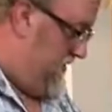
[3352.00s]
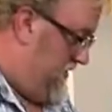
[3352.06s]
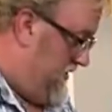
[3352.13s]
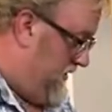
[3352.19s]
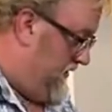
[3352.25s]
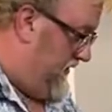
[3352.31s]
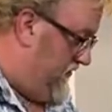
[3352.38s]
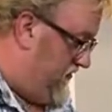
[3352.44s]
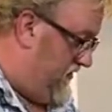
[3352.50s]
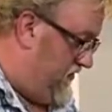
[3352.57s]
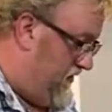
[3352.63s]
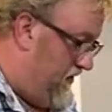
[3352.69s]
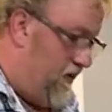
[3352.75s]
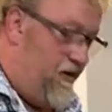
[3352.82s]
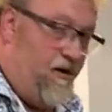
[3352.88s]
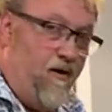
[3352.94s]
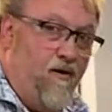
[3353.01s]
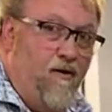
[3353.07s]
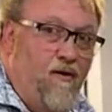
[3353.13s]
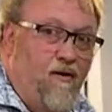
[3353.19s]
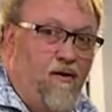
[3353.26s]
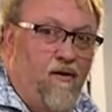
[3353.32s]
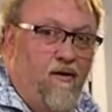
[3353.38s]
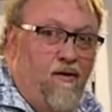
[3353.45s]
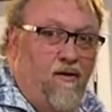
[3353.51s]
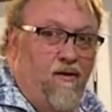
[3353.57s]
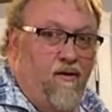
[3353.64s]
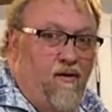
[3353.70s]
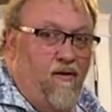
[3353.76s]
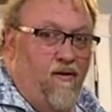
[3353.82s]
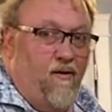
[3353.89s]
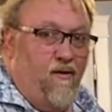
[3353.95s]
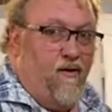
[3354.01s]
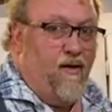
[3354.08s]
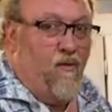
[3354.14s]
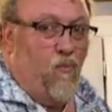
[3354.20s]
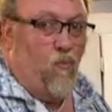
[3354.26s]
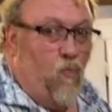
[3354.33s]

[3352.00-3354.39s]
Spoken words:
on this guitar, you get